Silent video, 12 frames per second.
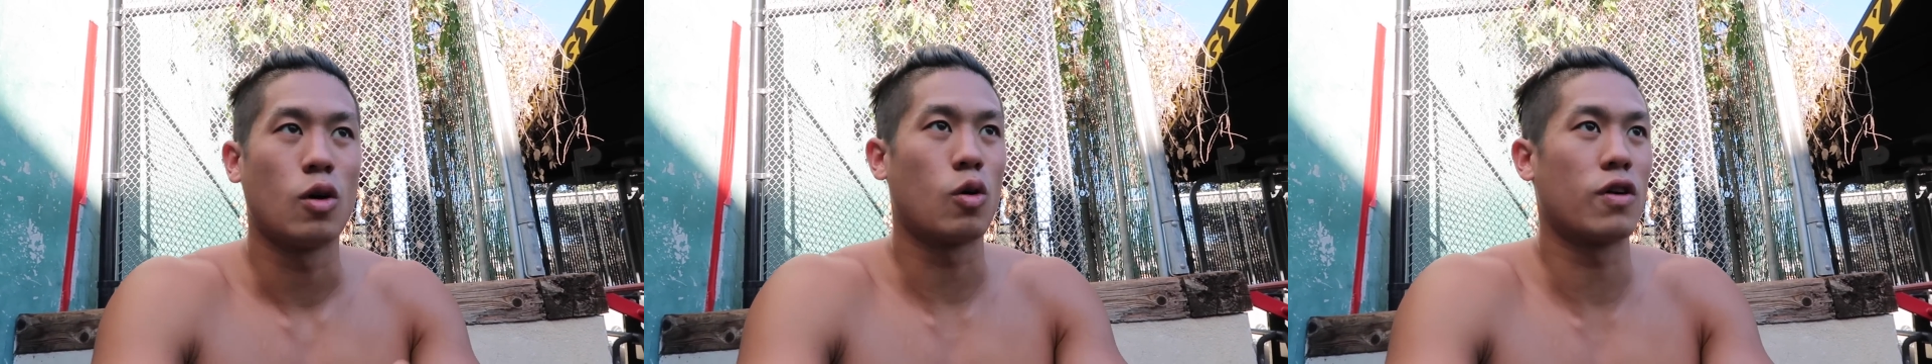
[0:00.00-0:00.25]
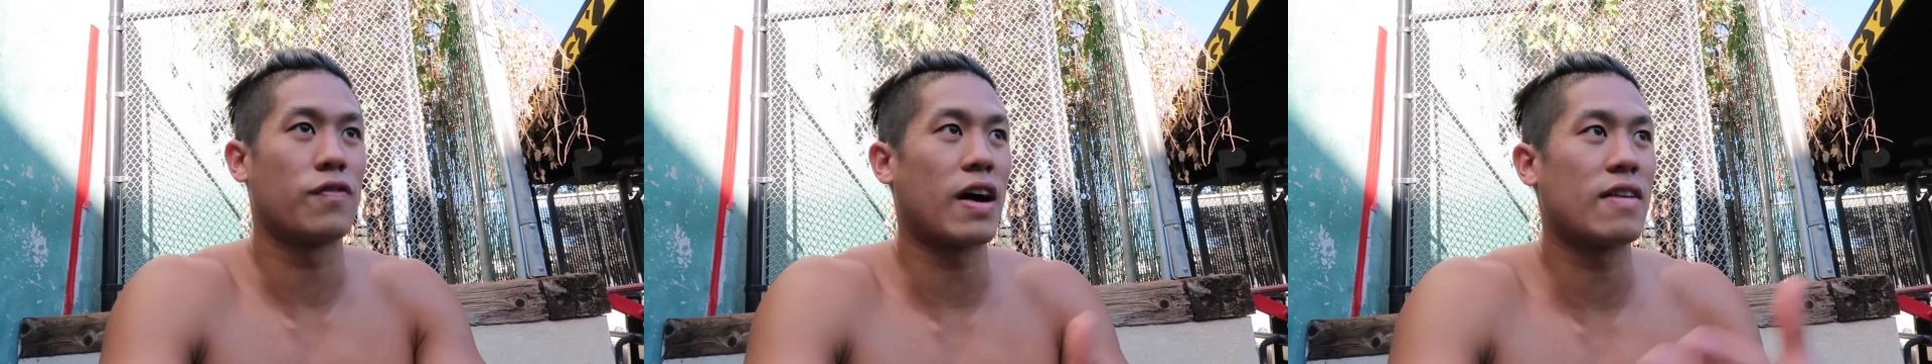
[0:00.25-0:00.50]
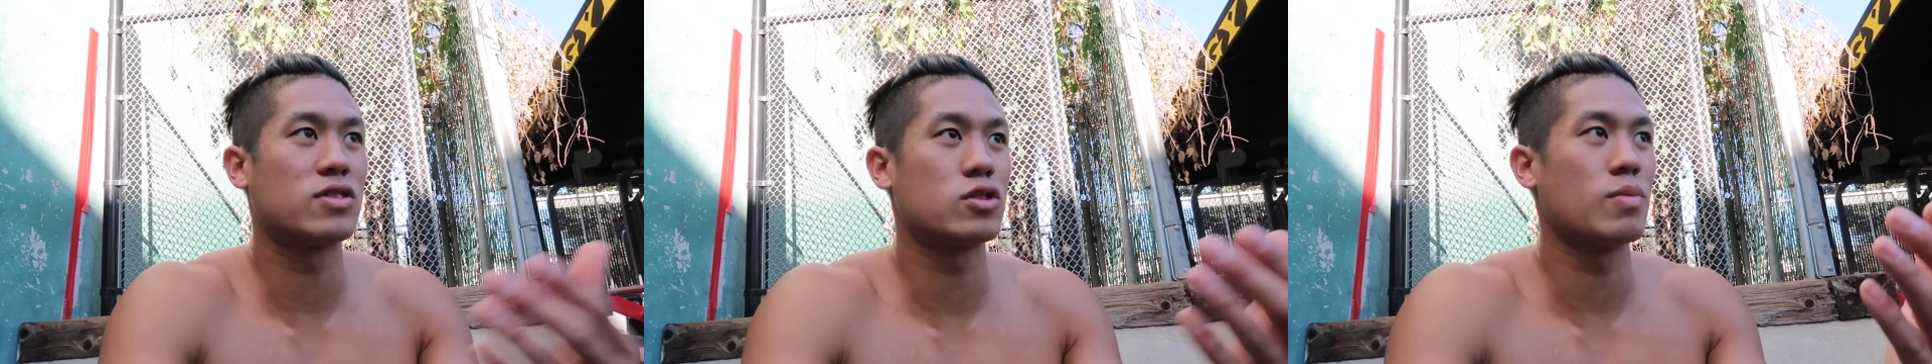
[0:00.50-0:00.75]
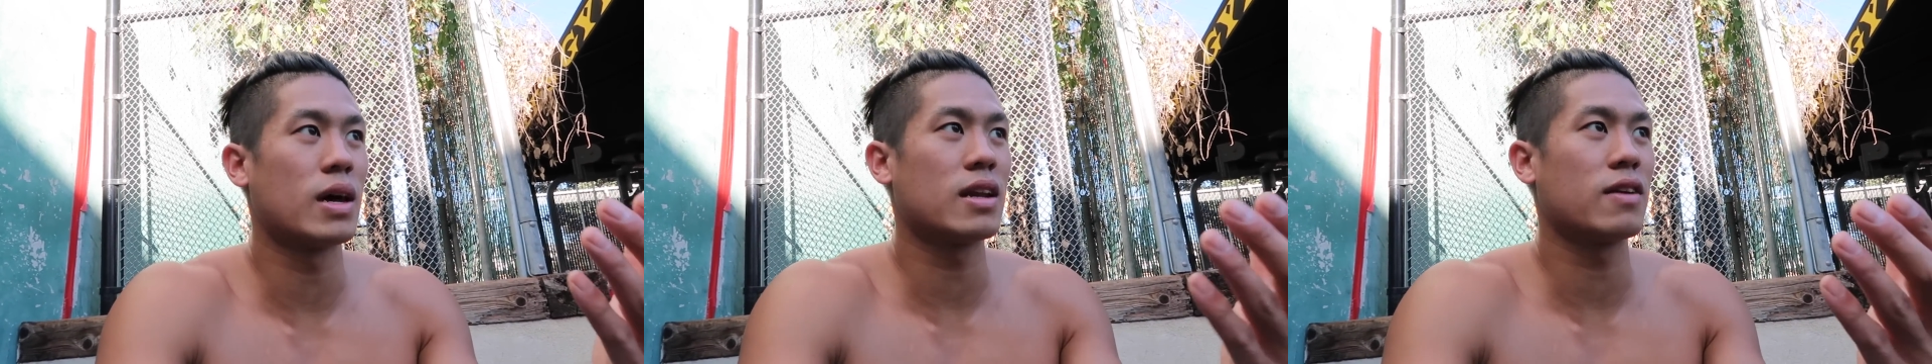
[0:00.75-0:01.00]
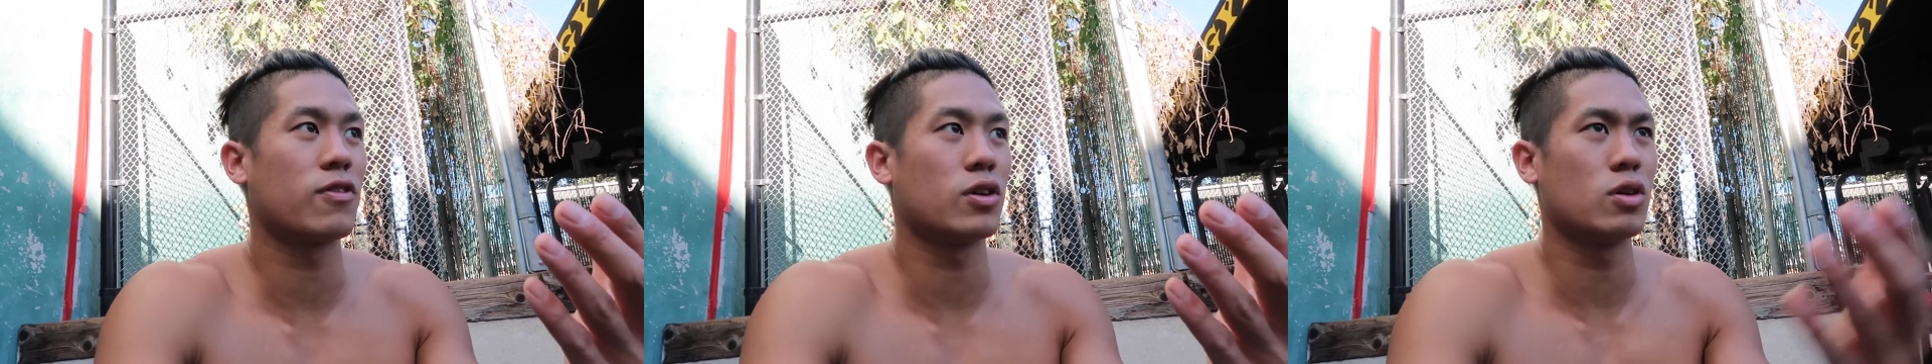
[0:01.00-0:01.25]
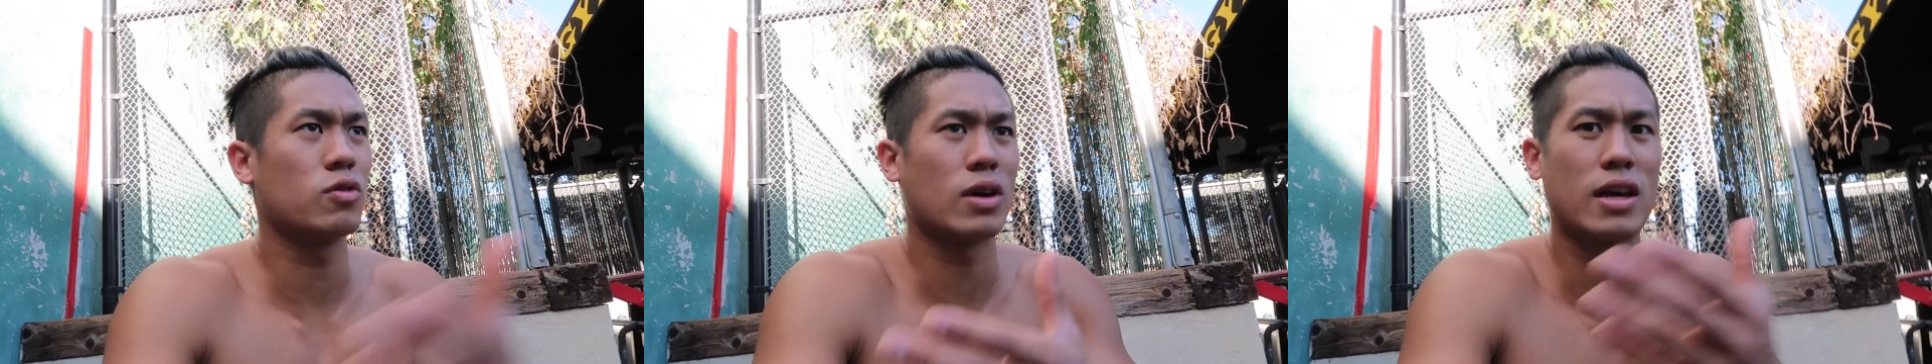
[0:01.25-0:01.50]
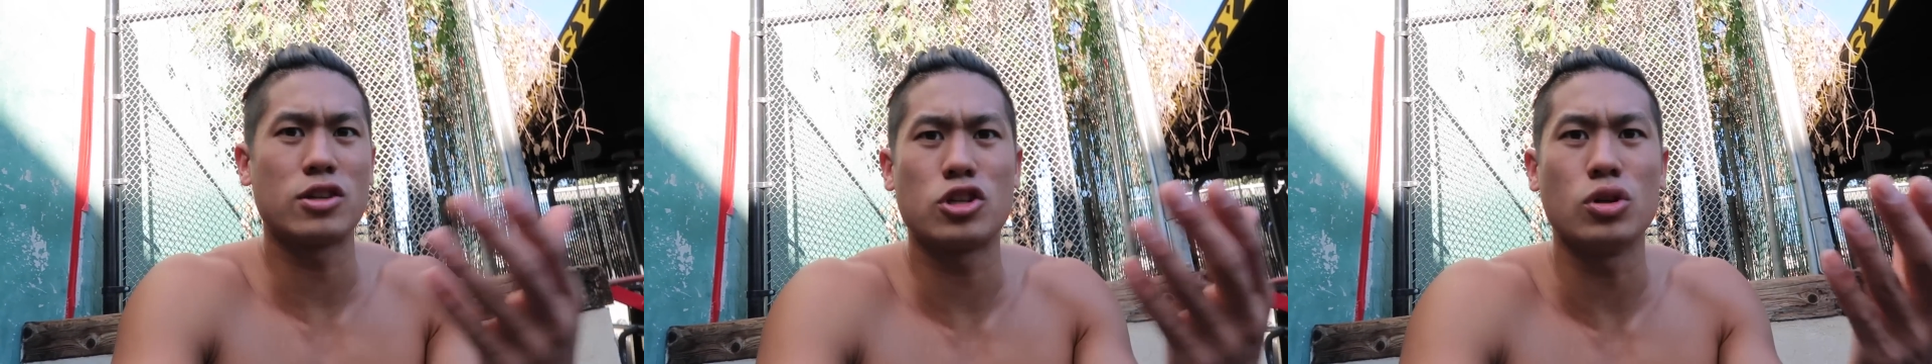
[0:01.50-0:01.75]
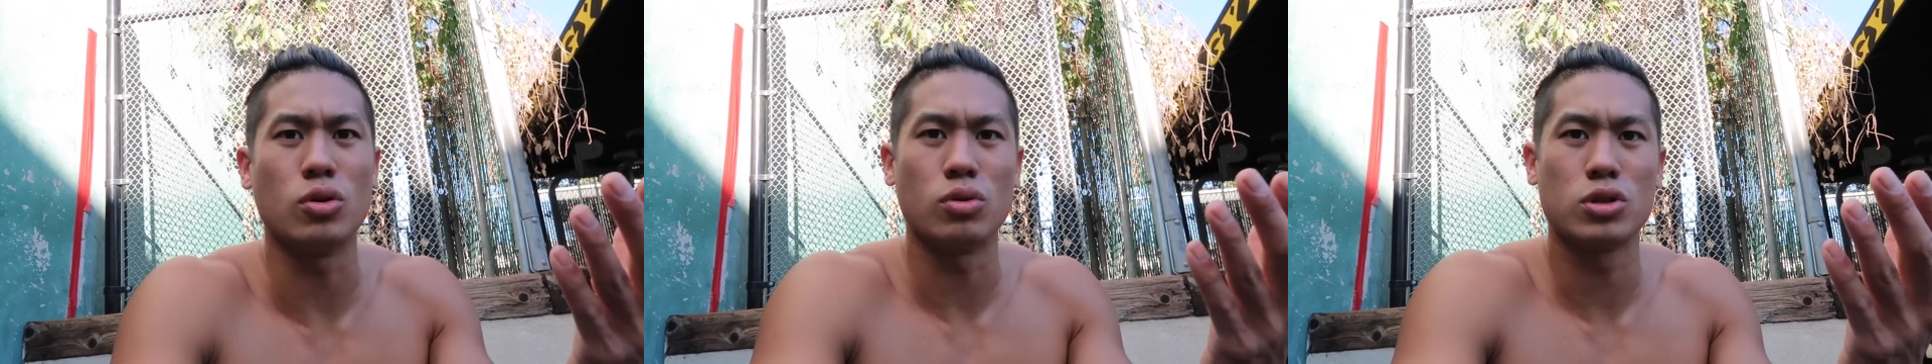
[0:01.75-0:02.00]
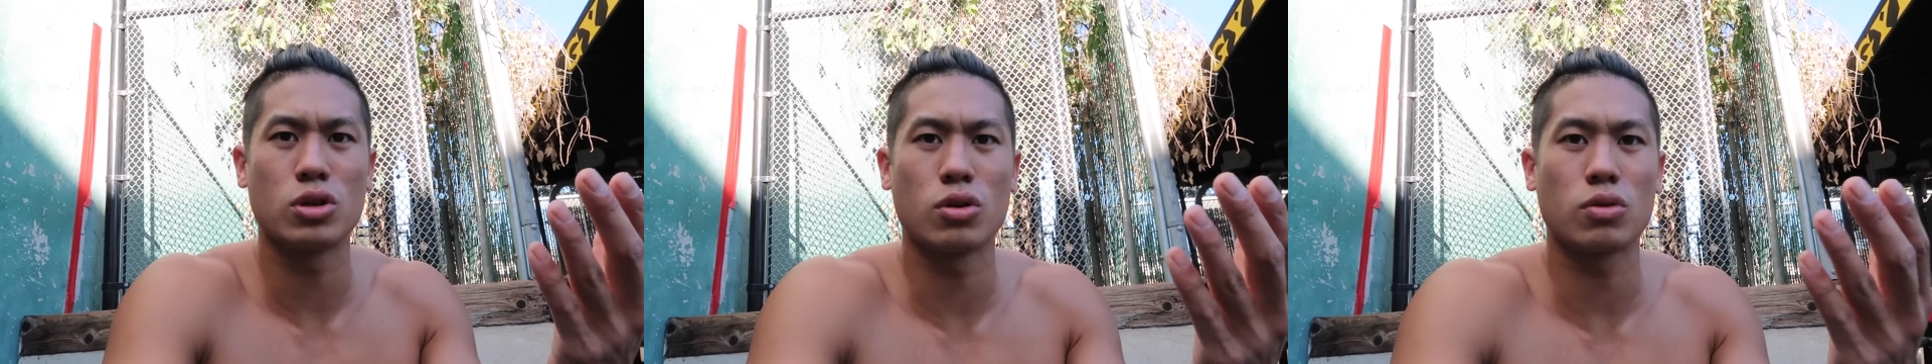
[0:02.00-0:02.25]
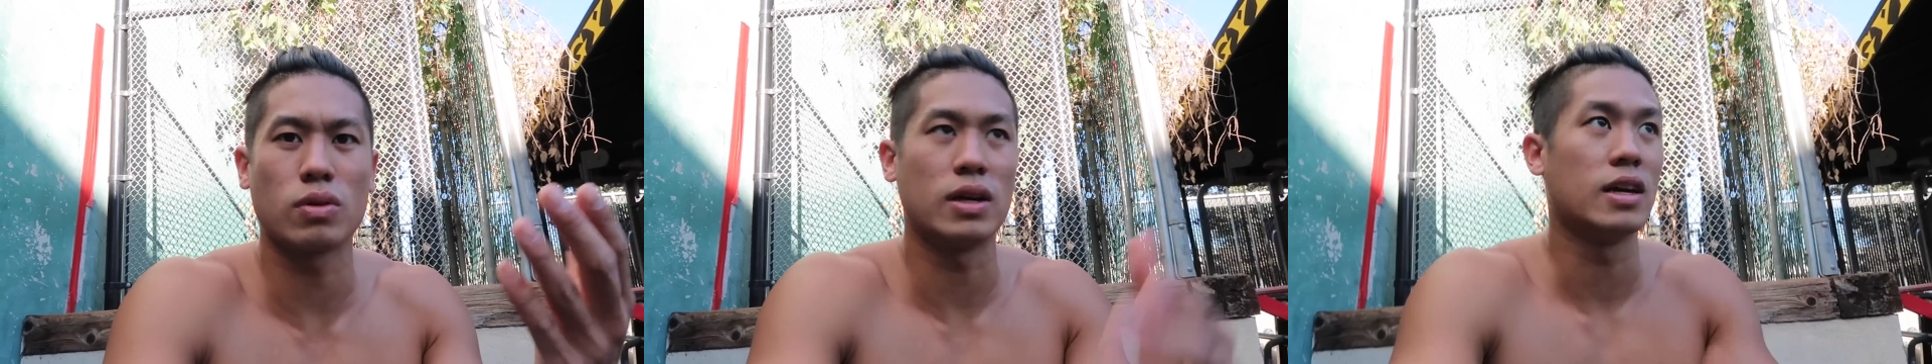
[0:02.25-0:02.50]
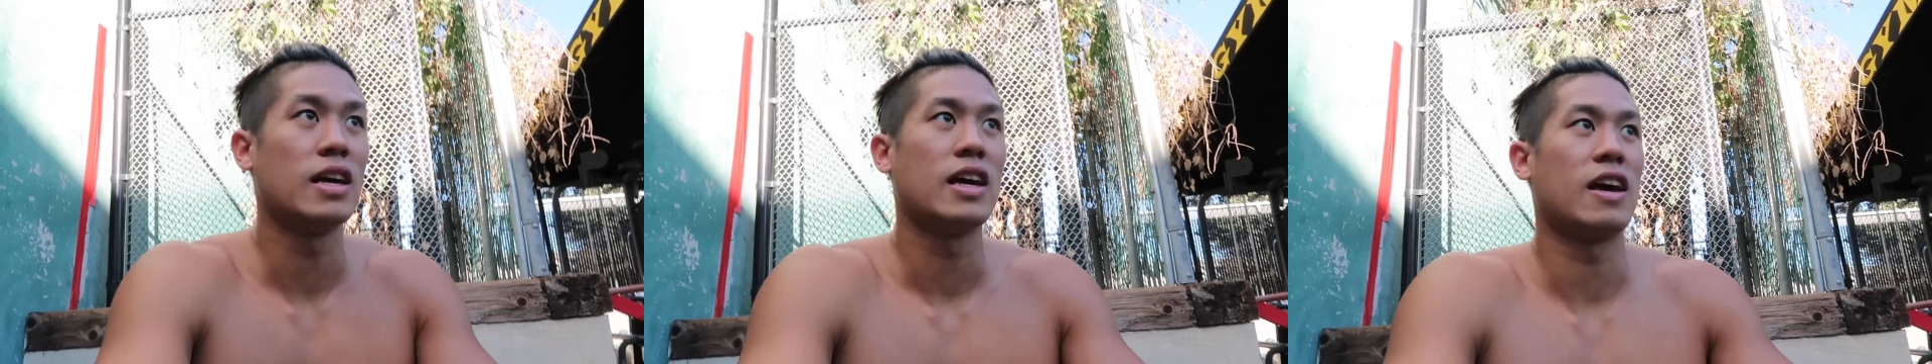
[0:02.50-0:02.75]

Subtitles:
Or if 5's too many for you, hit 2 or 3.